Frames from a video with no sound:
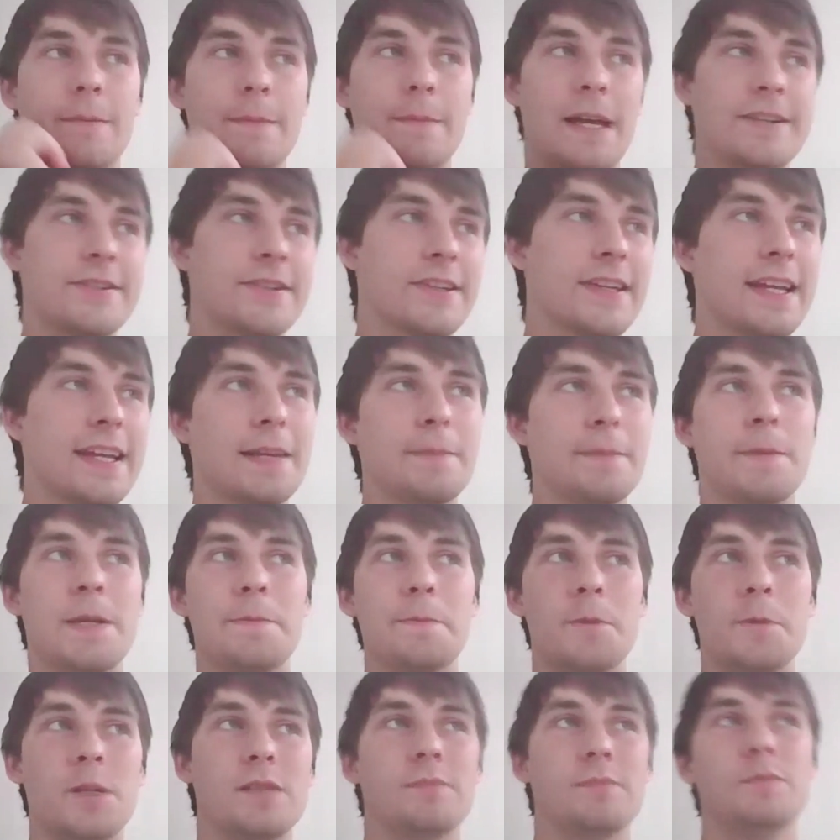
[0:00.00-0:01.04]
Um,
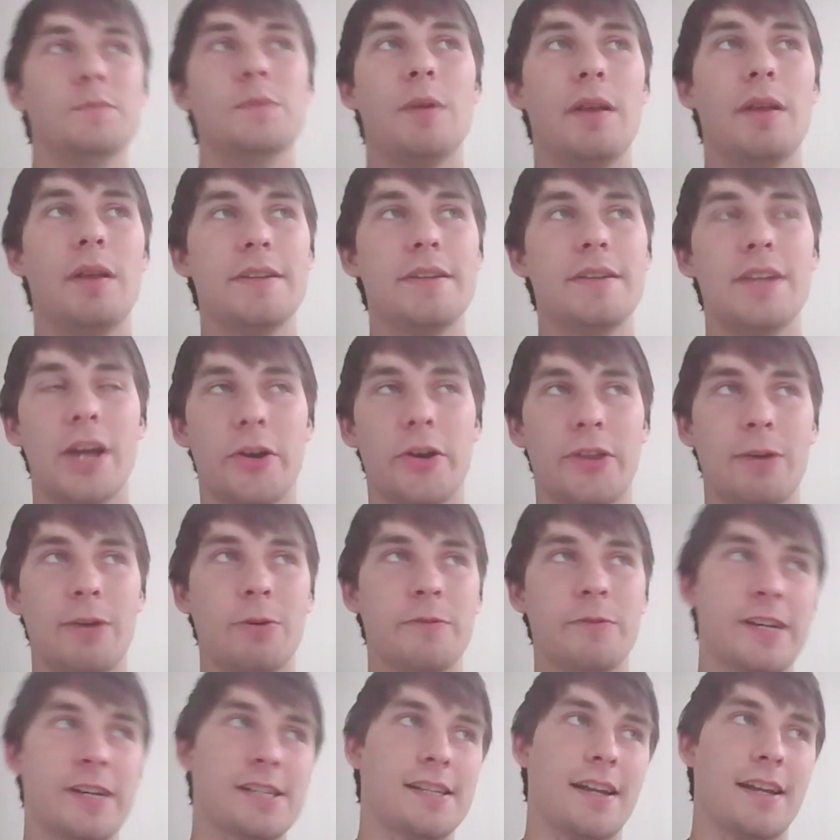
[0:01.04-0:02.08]
educating people? No,
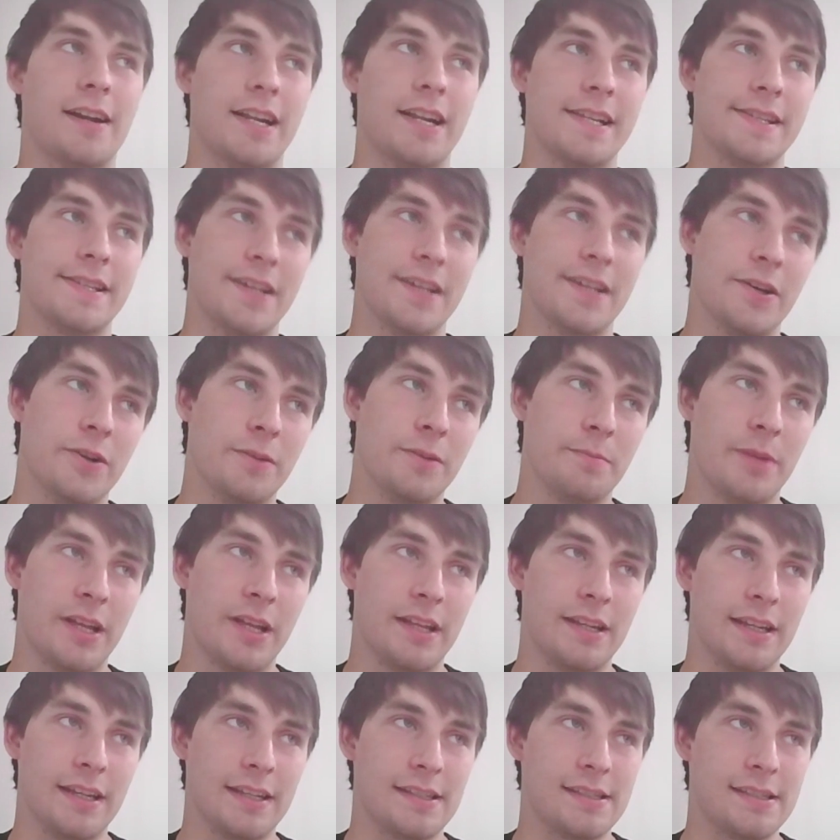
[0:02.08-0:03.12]
that won't fix it on its own,
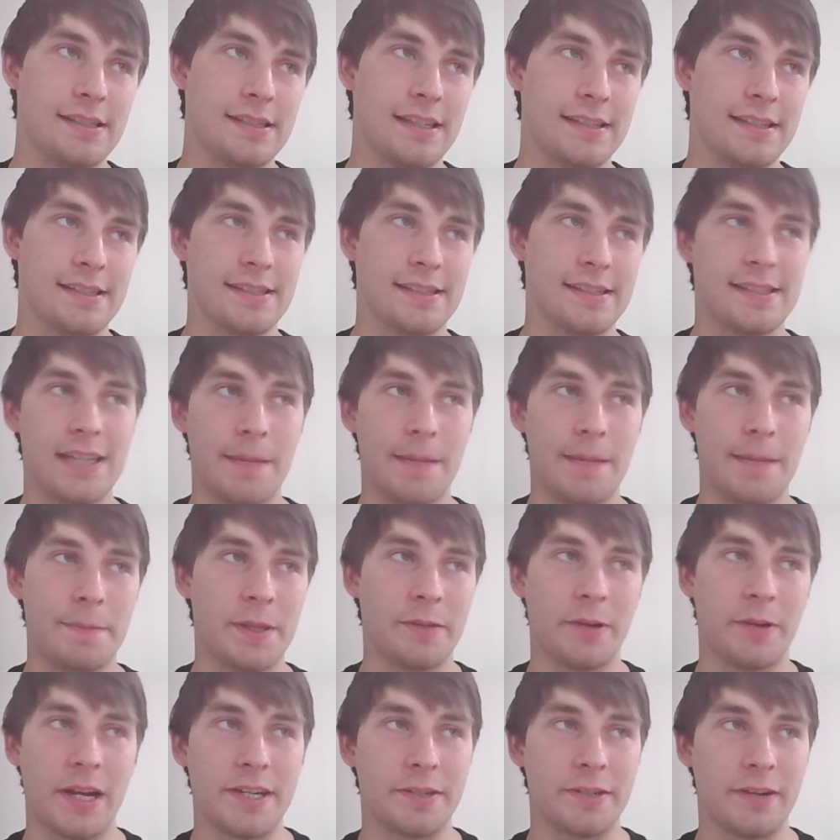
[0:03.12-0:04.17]
but it's it's a
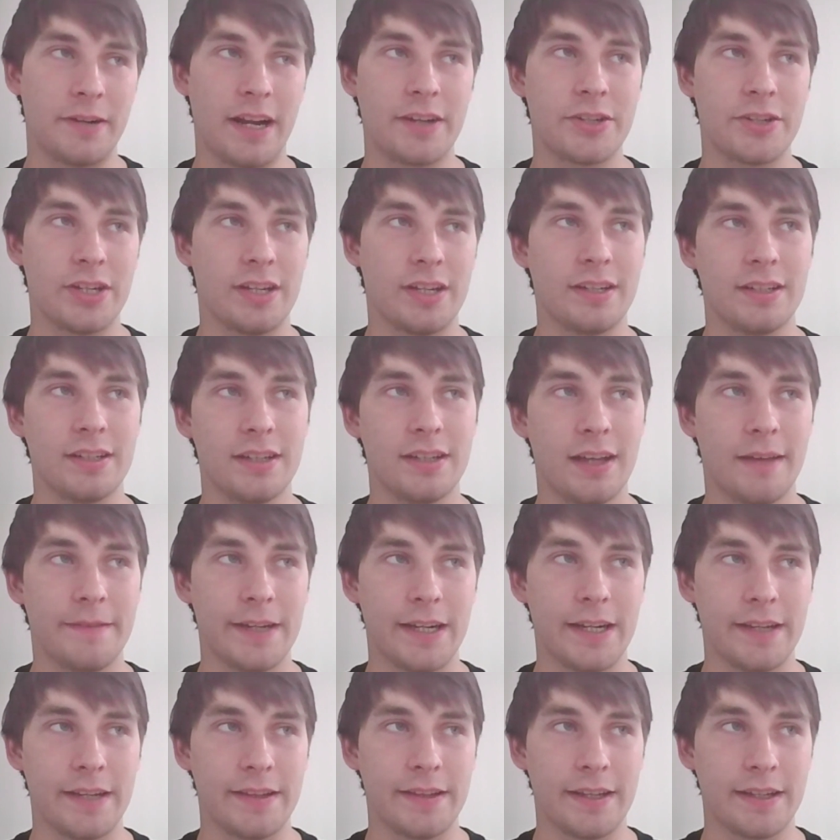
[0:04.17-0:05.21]
step in the right direction.
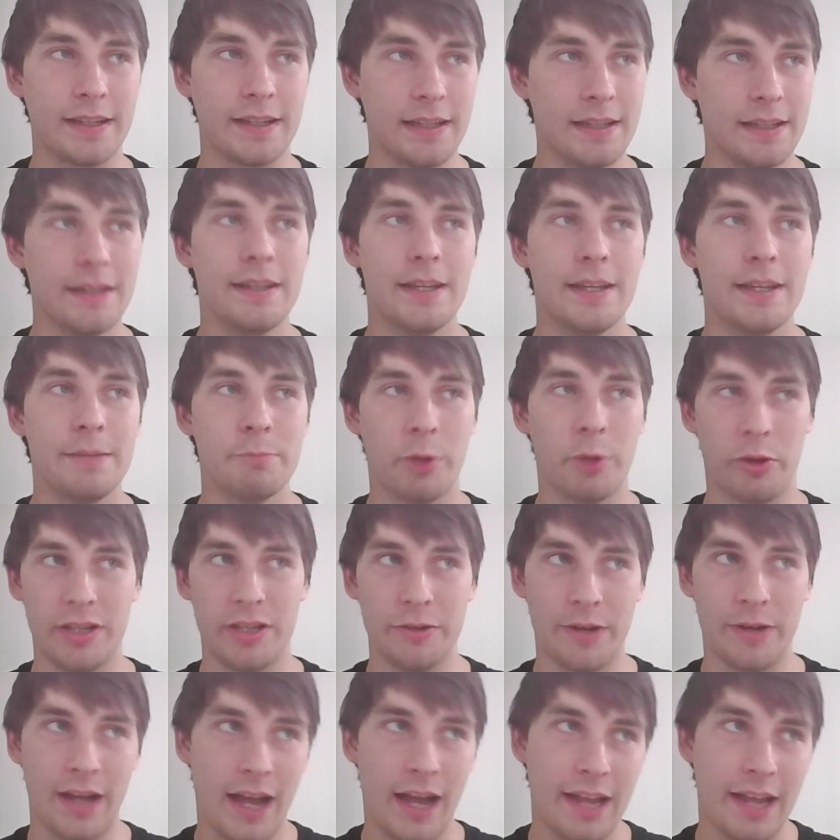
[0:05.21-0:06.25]
I mean, I think
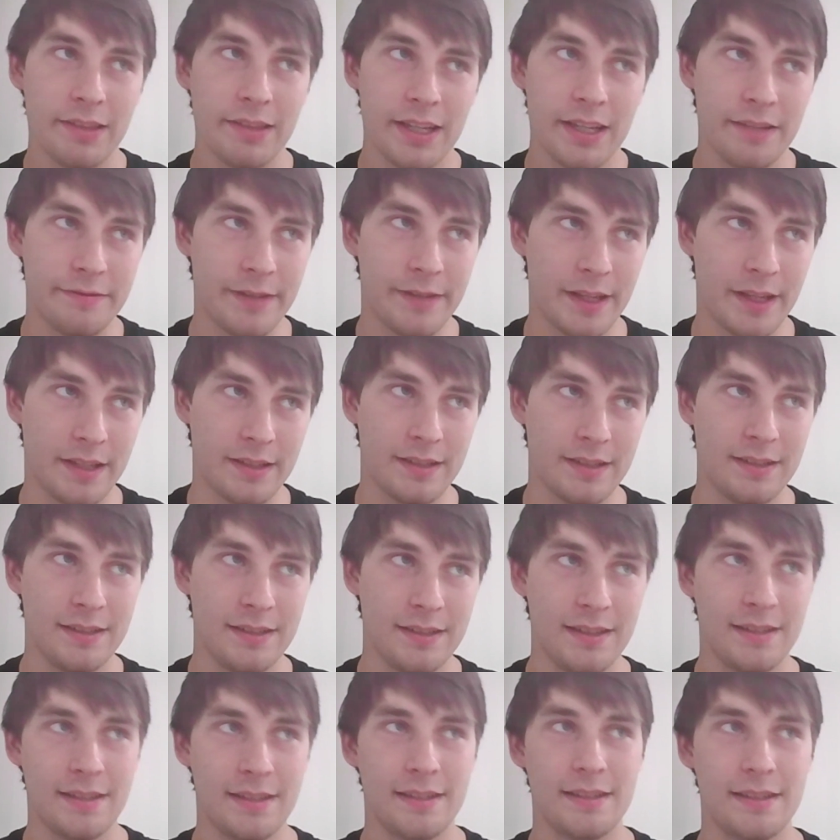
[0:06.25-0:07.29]
both you and I live
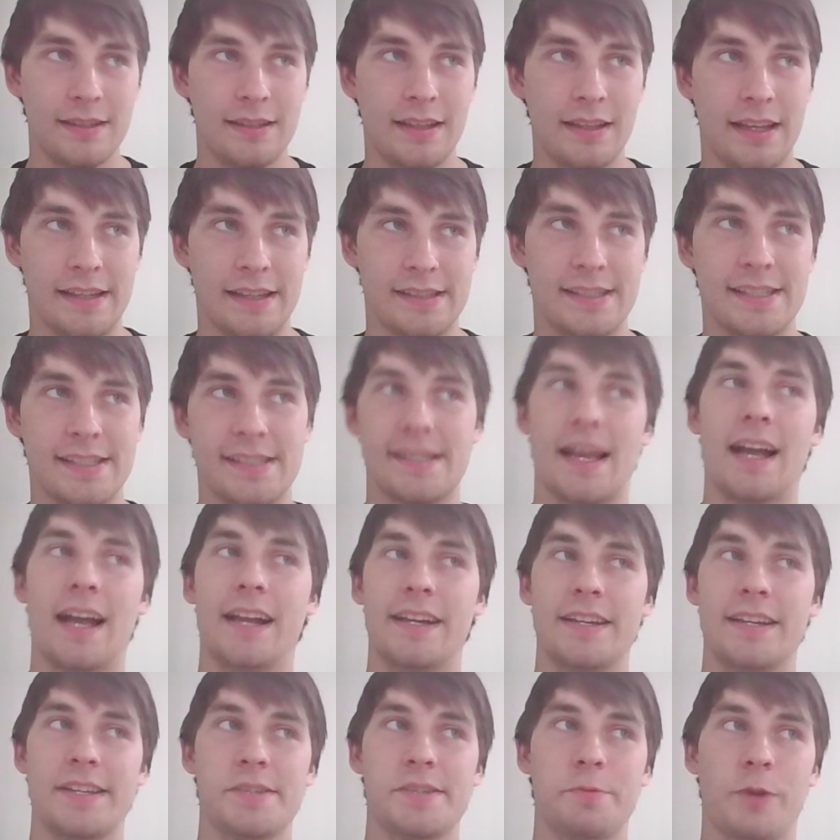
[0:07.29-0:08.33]
in in
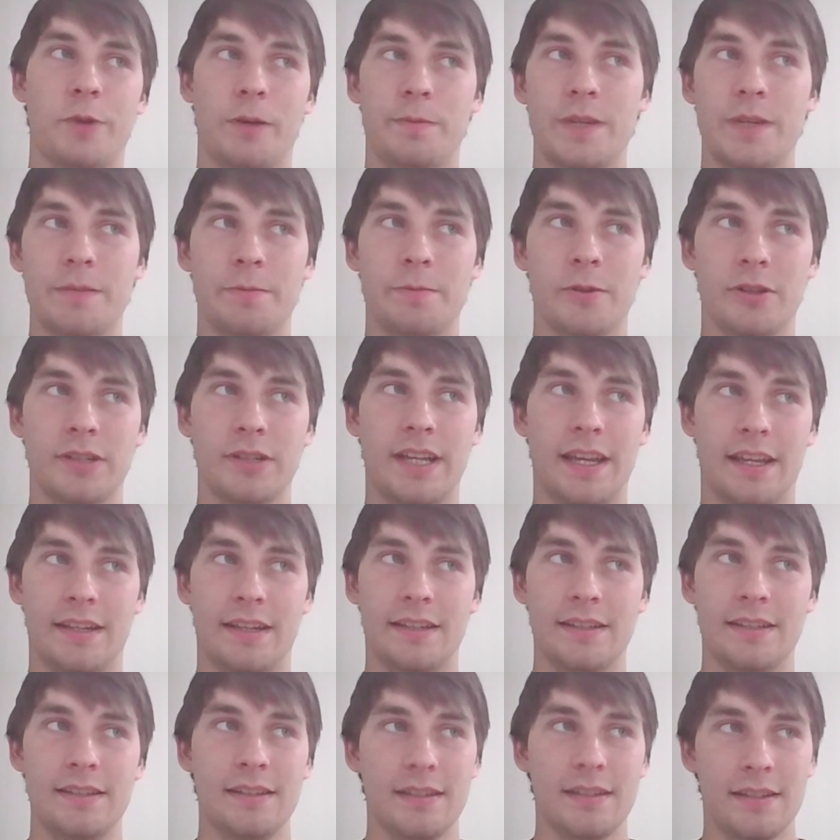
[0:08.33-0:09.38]
societies where people
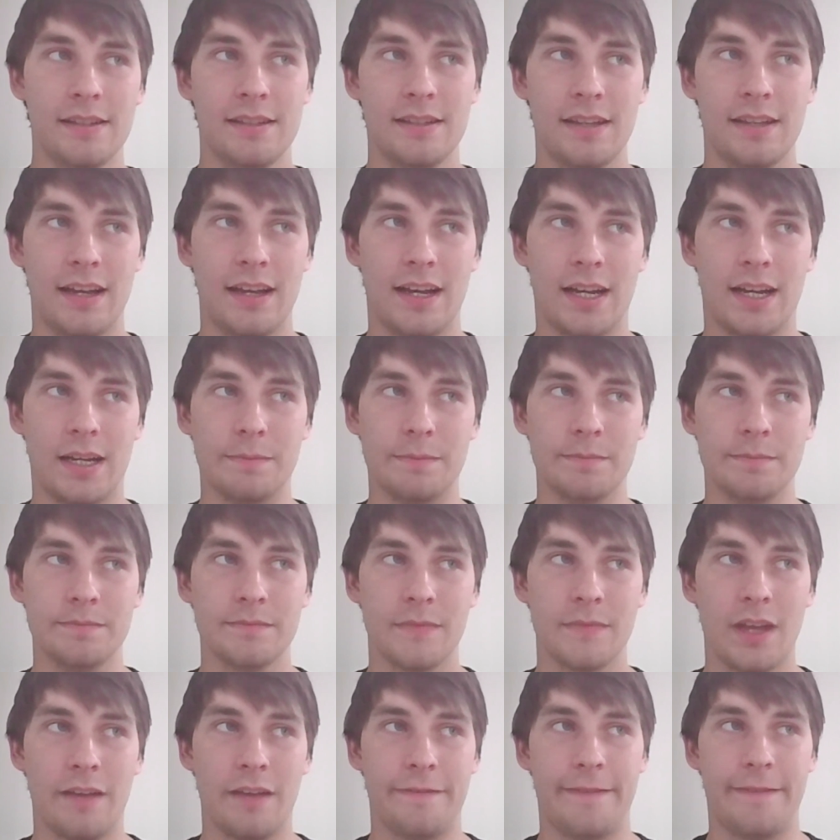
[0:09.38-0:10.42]
can
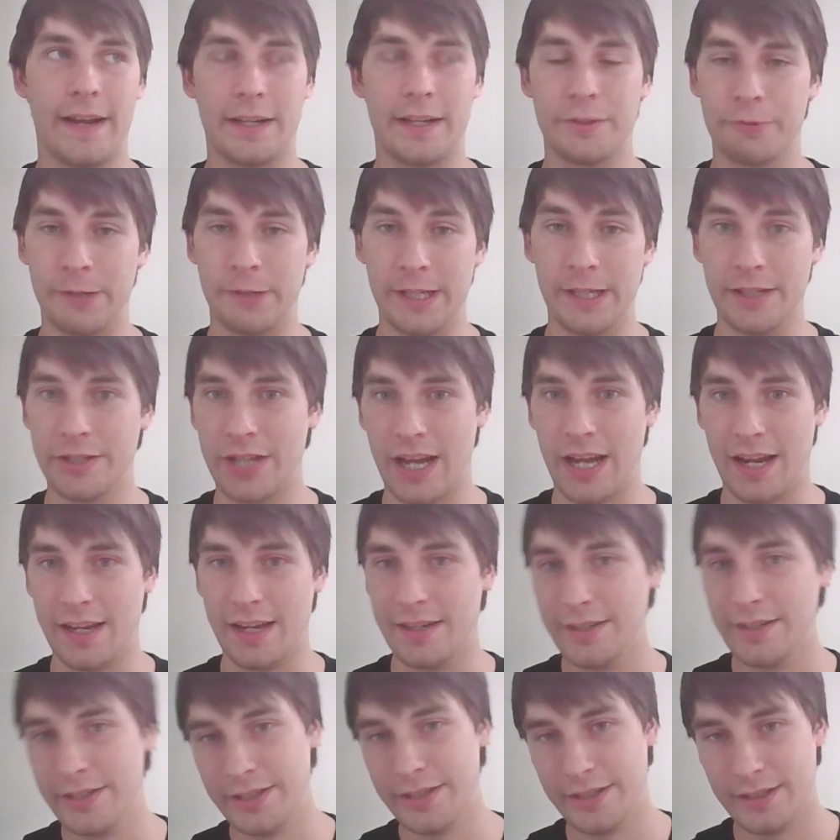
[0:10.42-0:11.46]
um, affect real
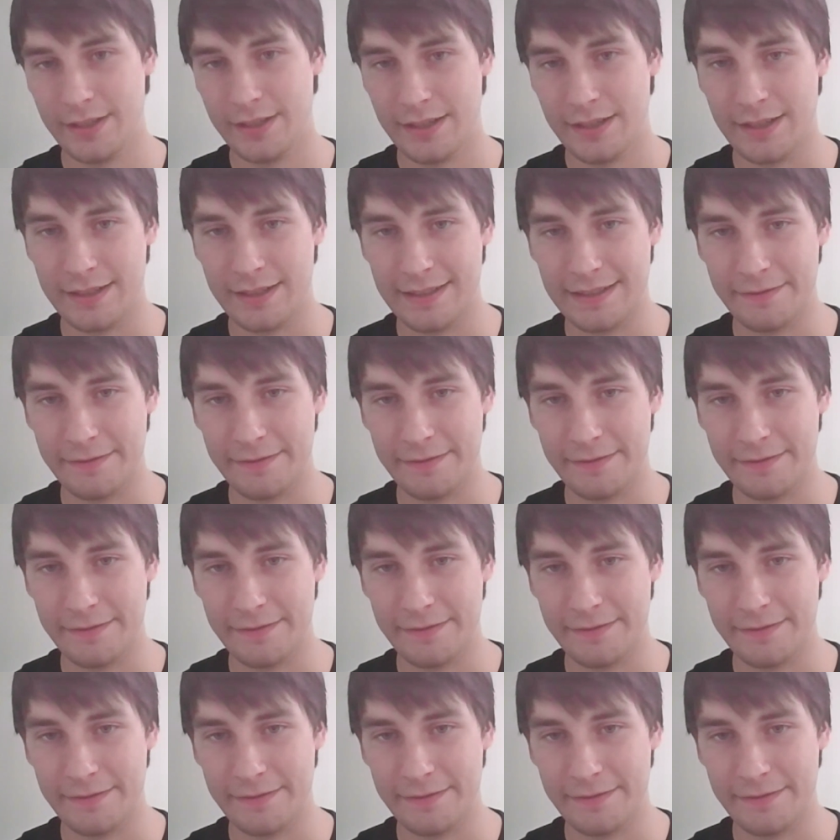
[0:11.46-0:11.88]
change.